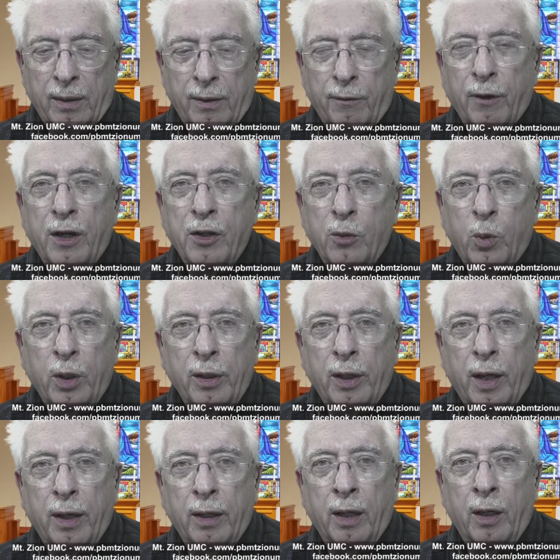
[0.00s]
Friends, we're
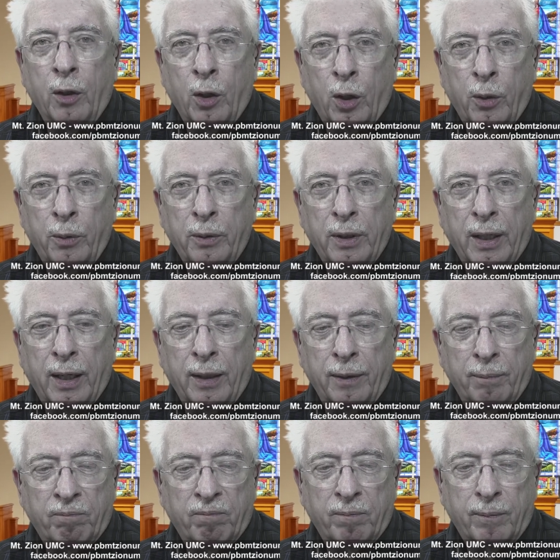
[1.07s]
not alone
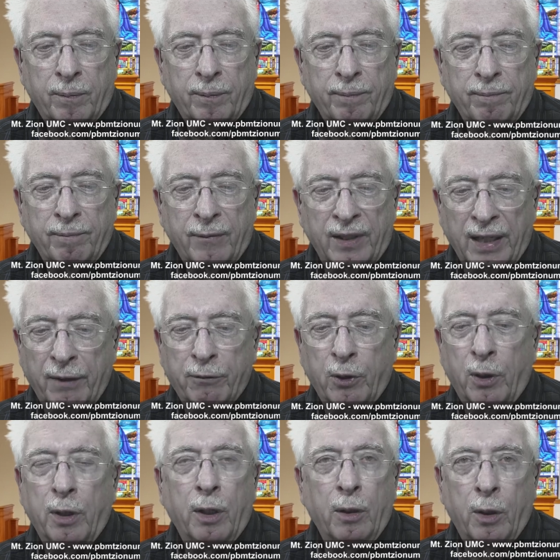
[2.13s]
and left
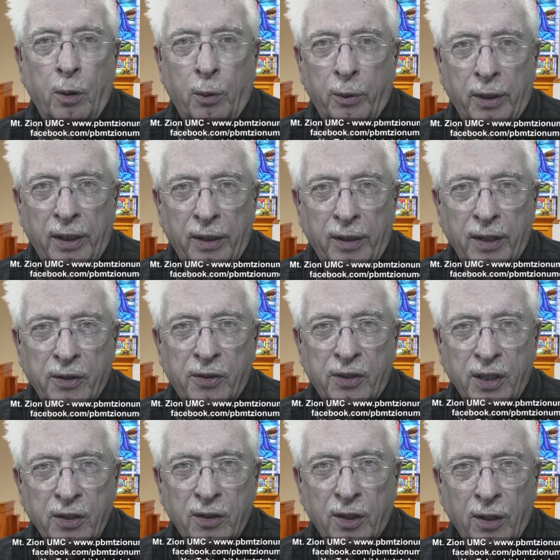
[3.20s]
on our own in this
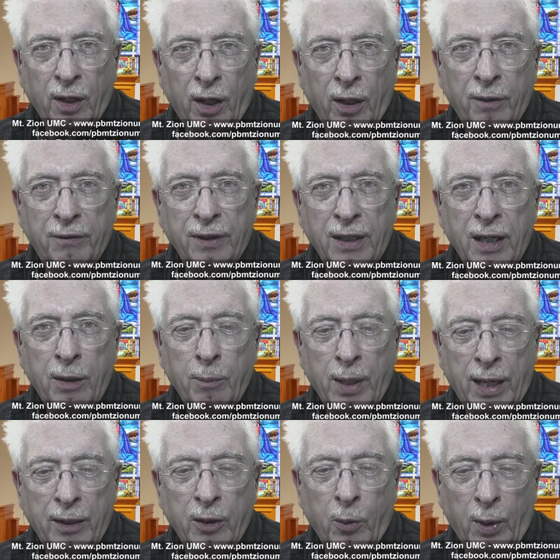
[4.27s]
season of
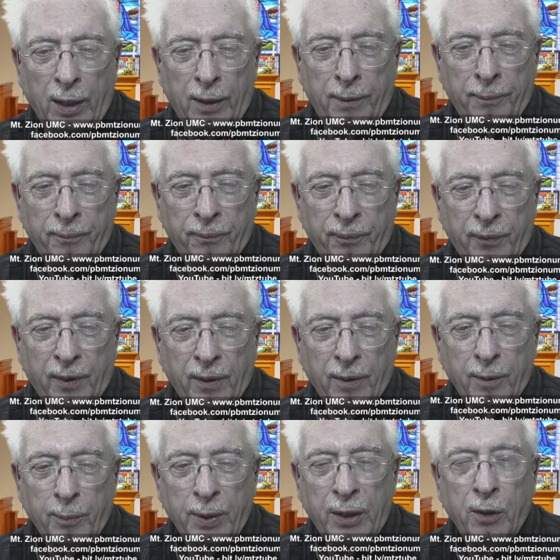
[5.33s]
Emmanuel,
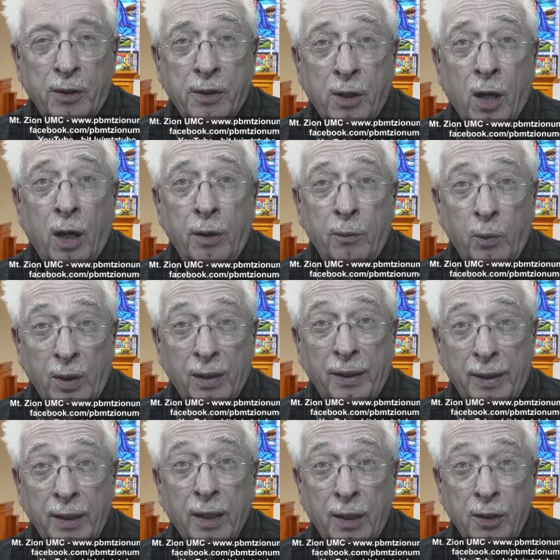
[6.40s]
because God
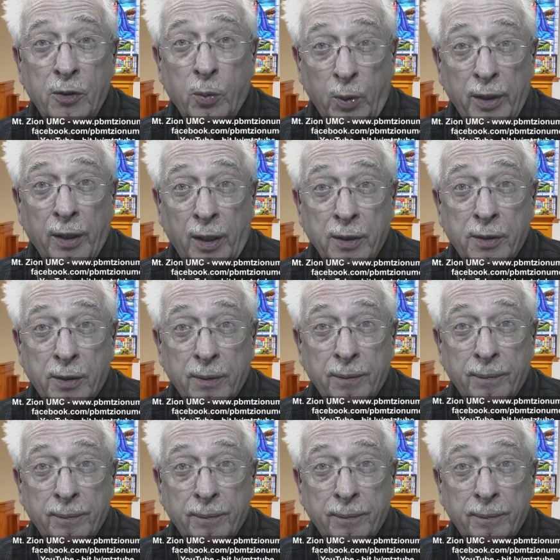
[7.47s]
really is with us.